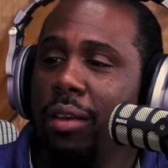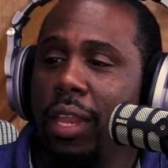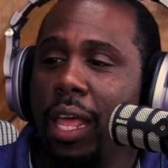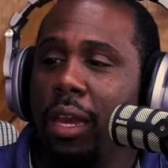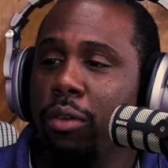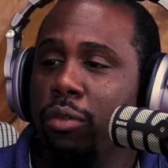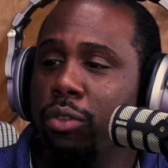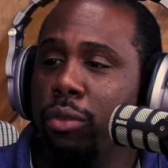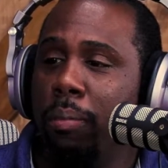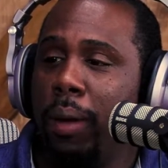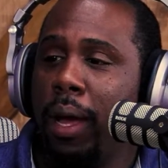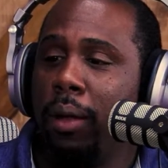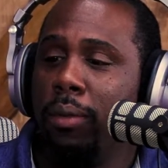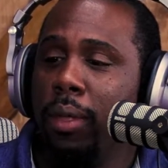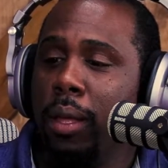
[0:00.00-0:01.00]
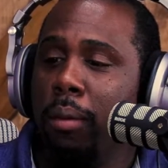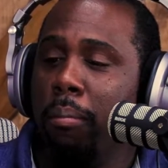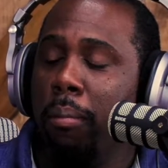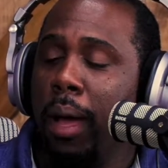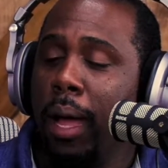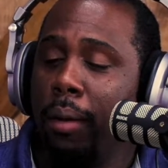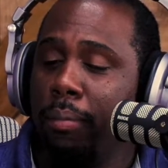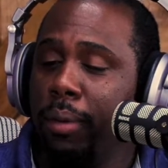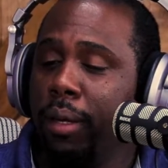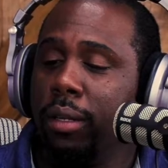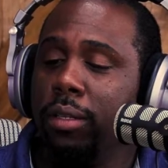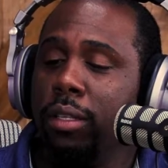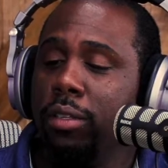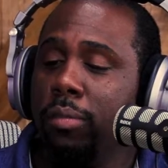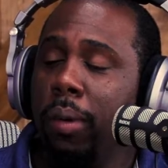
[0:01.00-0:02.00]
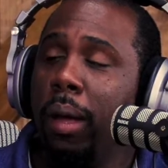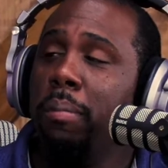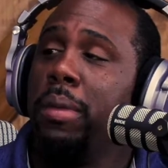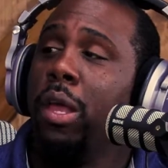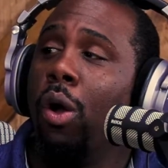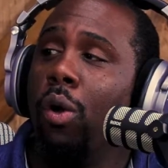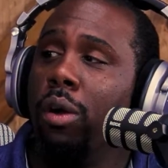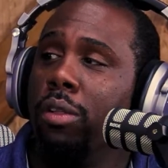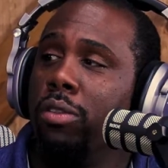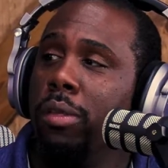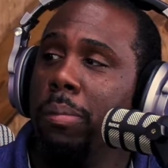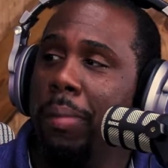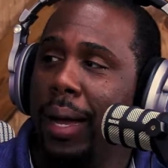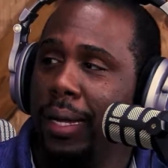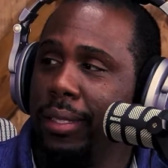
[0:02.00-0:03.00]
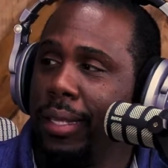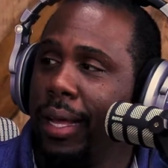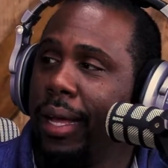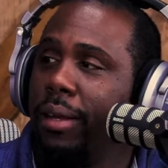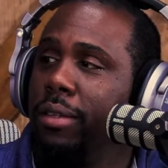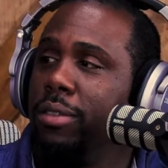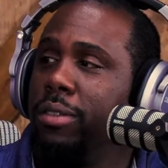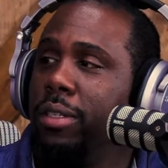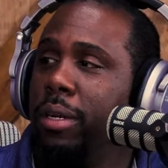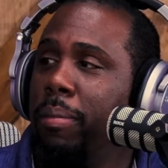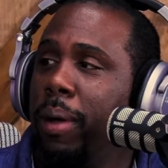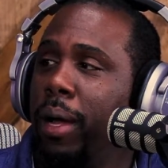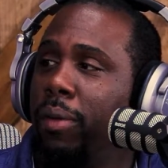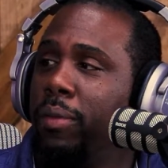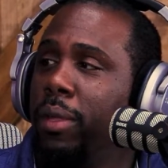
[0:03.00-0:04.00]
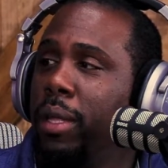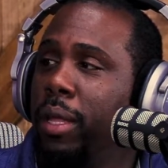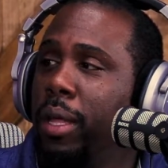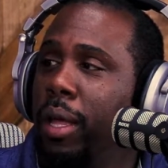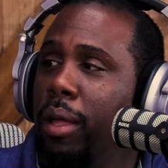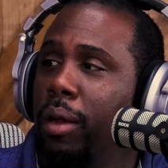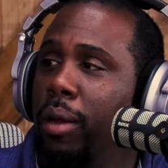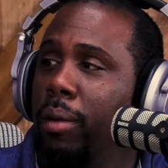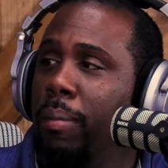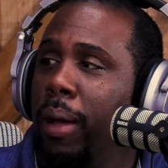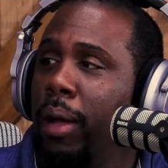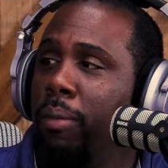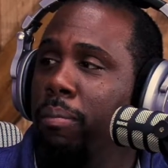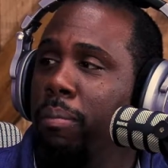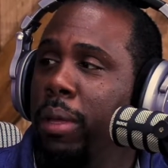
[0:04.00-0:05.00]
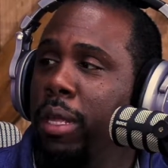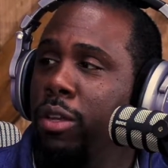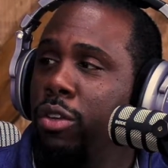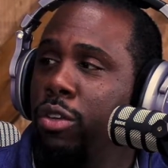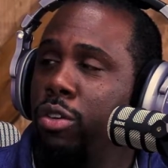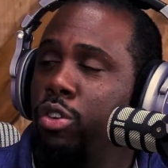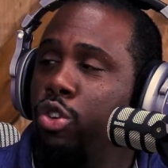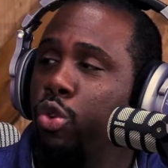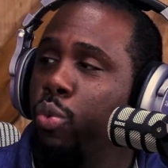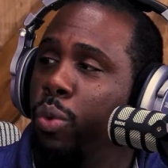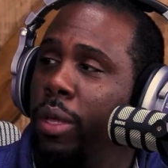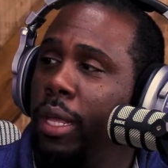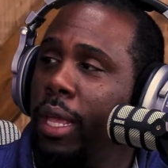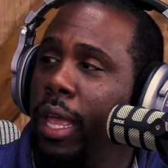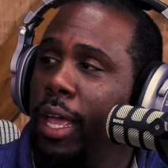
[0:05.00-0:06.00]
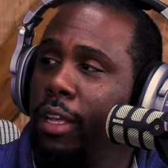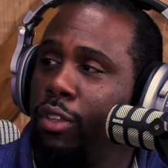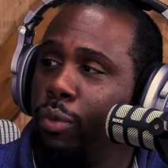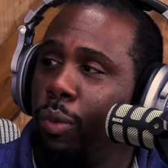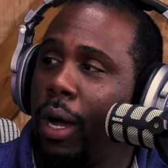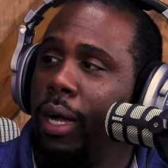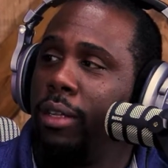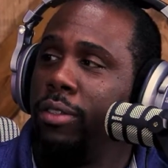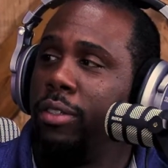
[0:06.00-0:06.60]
that it was about my abilities, about me harnessing my talents, and about me doing X, Y,